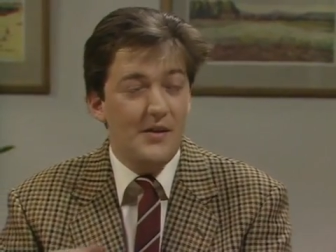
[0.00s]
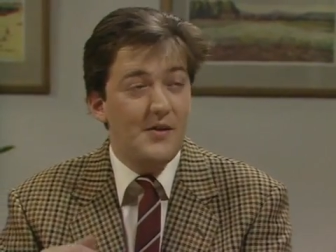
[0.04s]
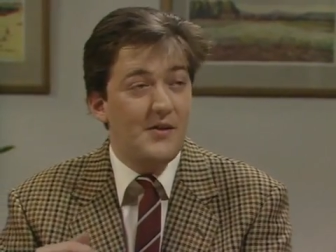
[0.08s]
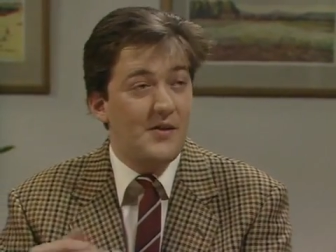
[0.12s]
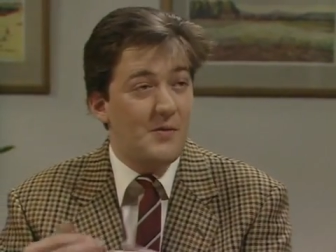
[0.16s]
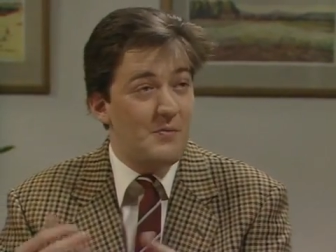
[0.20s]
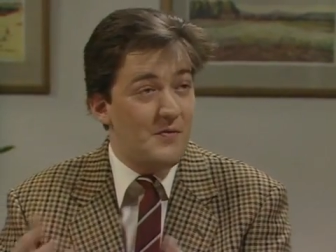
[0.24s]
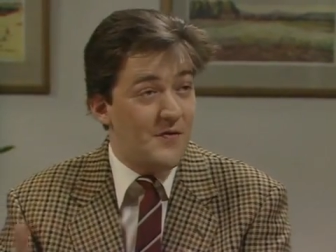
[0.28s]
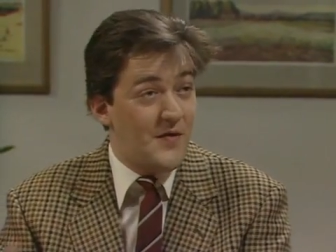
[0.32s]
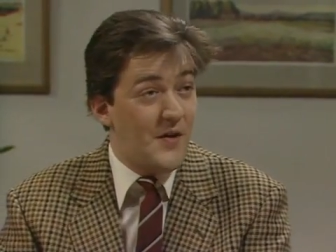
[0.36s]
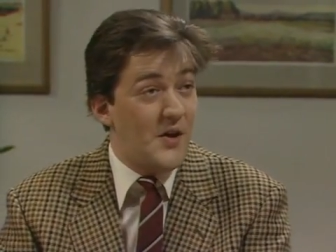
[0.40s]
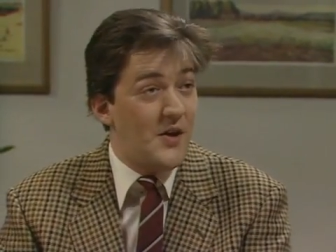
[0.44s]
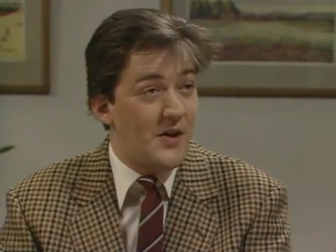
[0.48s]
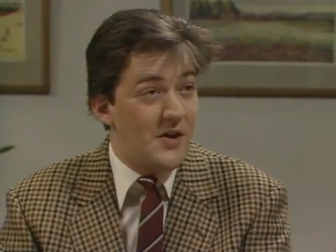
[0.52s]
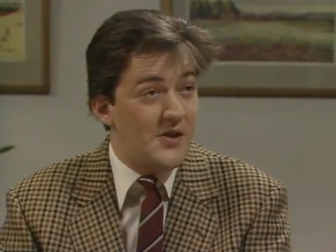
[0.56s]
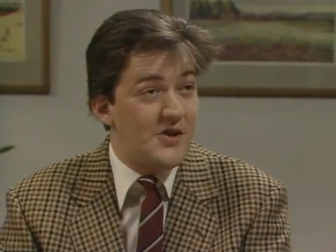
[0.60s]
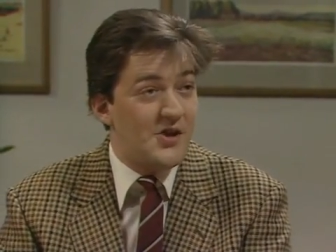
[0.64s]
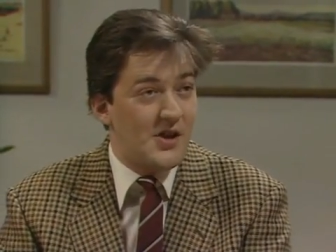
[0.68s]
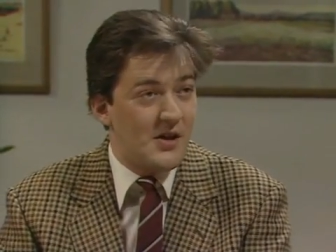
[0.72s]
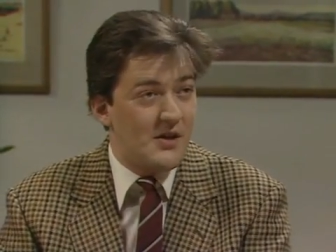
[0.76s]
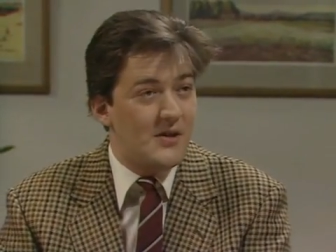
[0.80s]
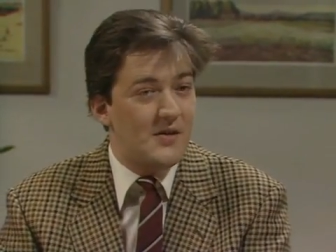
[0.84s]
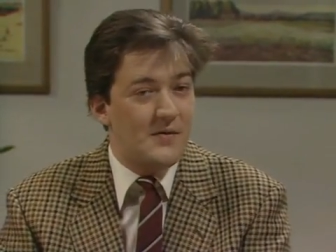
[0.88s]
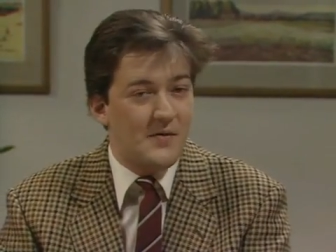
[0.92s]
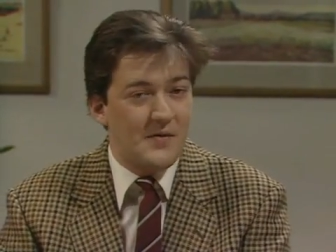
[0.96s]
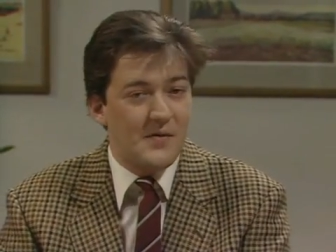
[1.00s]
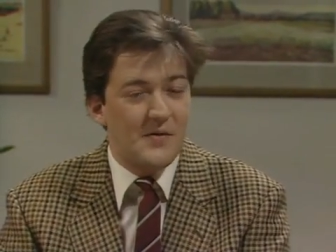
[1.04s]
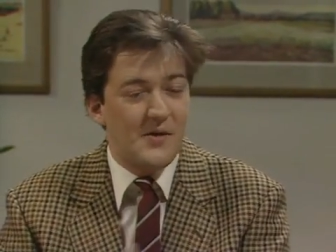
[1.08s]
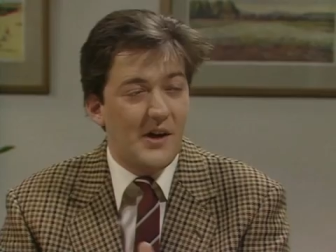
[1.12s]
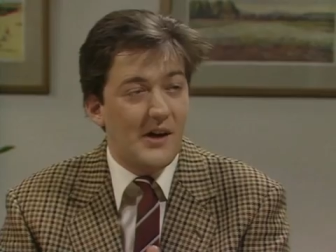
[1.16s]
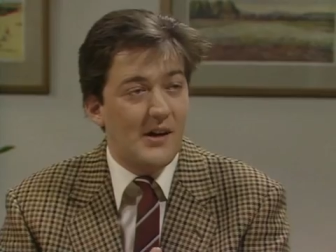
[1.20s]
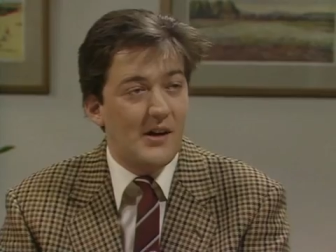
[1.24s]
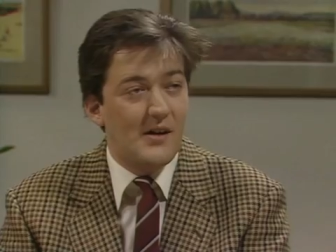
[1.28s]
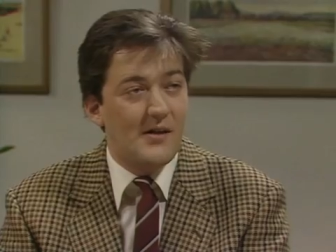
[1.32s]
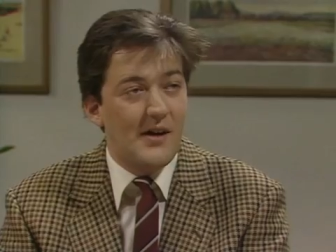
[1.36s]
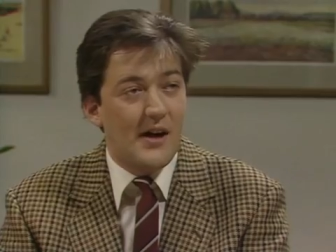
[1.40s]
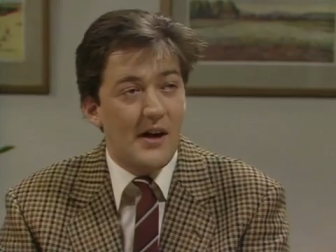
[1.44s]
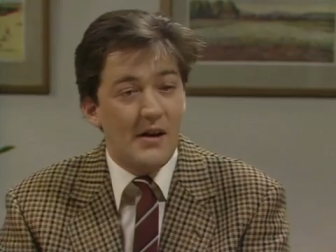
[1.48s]
some furniture and have
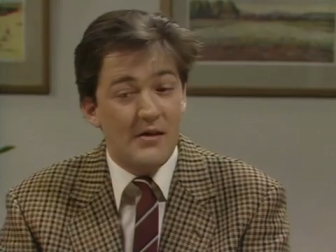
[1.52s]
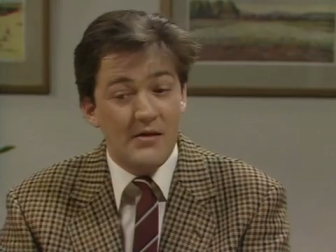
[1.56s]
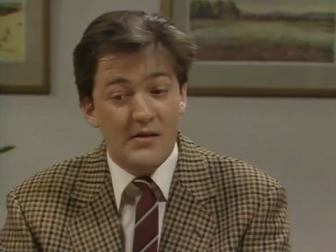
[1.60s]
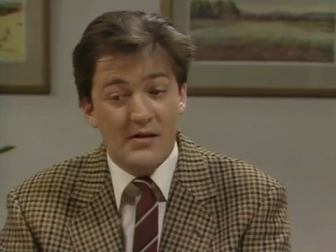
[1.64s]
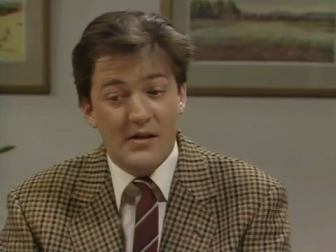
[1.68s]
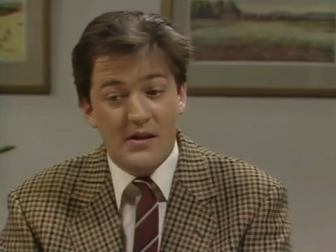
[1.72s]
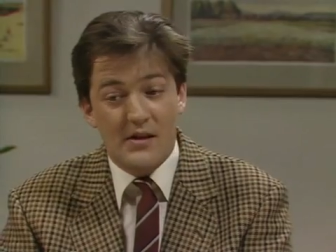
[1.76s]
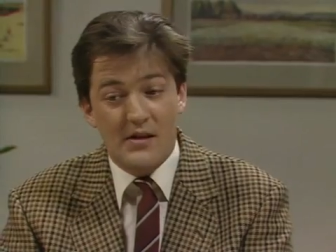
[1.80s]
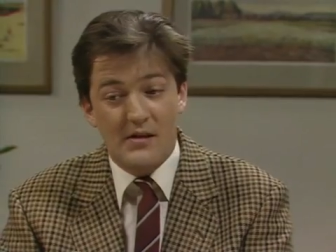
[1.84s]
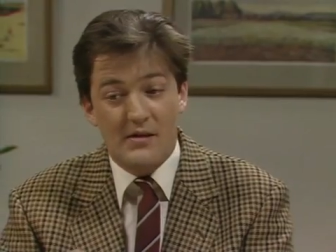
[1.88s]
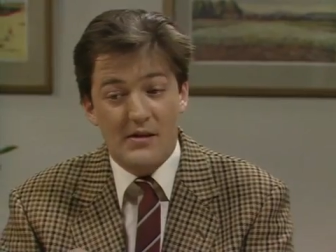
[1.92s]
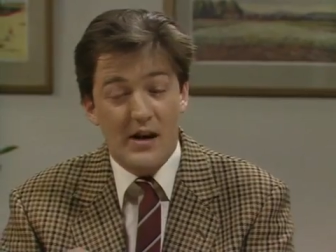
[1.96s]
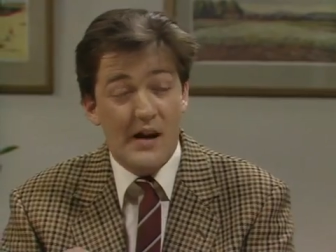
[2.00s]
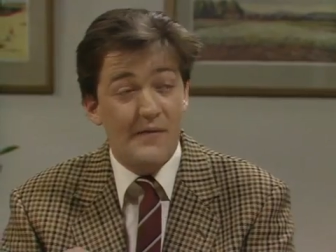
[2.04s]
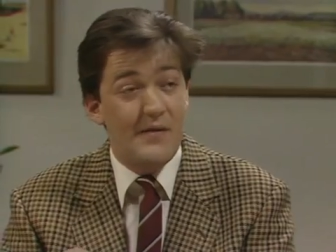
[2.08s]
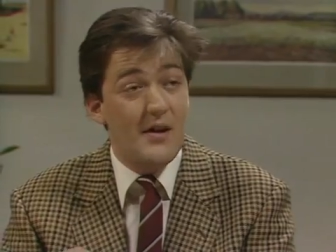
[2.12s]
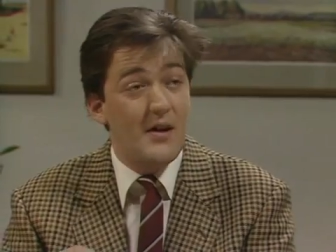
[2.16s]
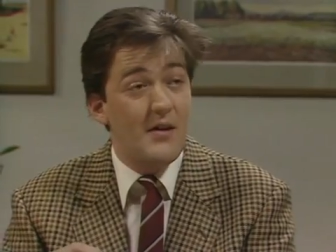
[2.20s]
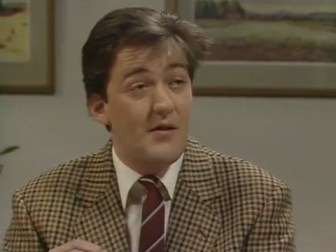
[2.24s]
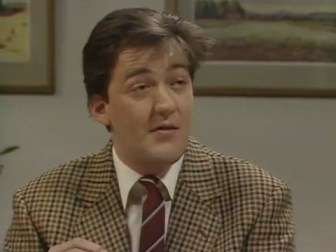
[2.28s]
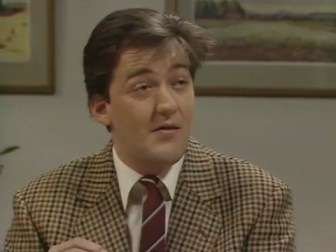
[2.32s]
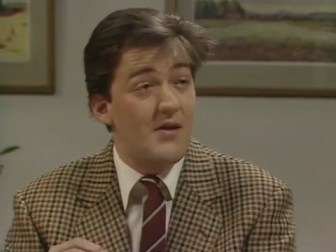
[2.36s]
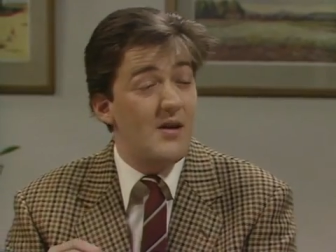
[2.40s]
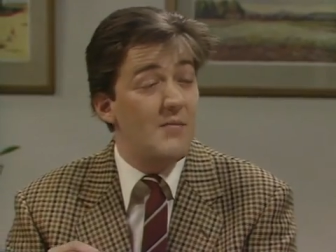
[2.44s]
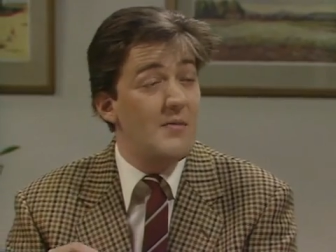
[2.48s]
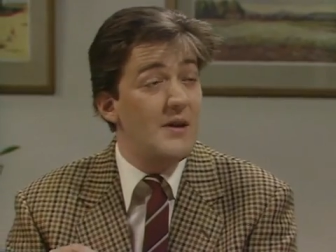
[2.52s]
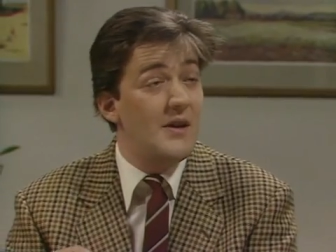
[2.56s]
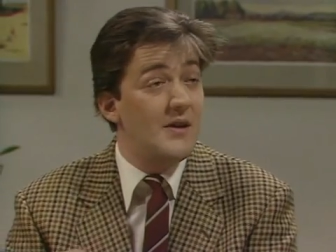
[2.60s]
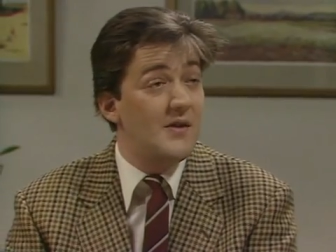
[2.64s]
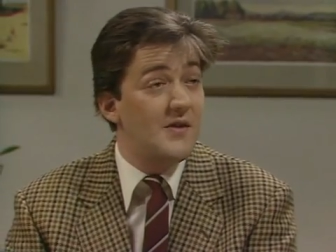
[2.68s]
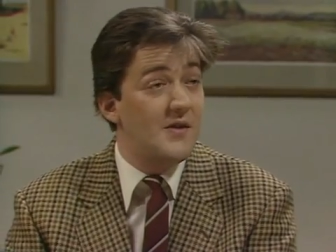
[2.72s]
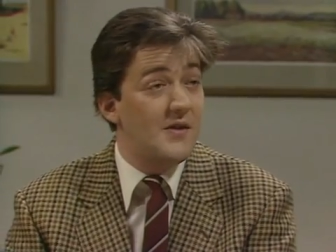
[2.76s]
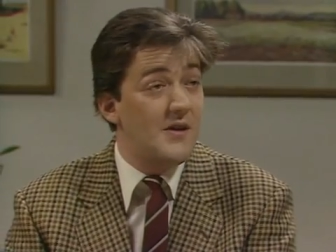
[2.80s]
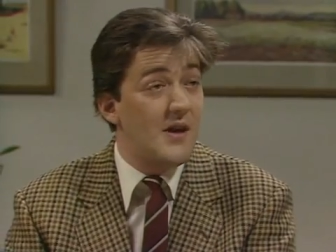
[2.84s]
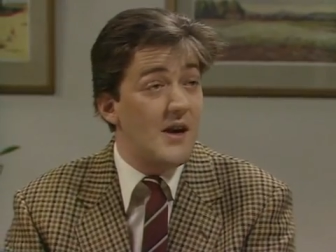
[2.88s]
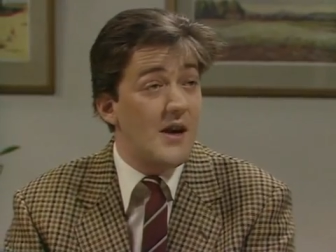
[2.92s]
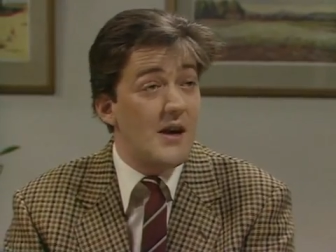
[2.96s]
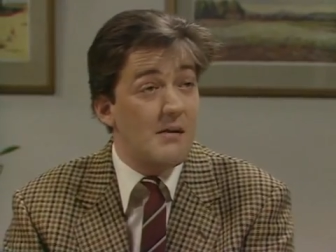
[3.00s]
settled down and are having 3
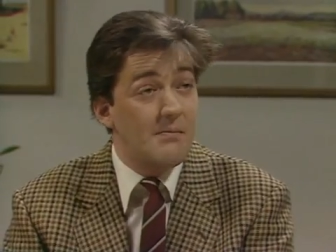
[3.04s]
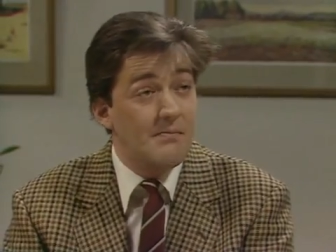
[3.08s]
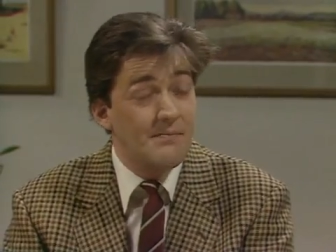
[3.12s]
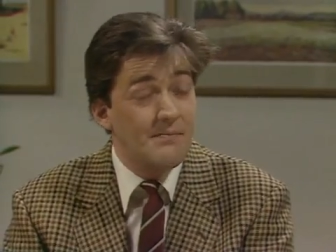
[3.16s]
meals a day.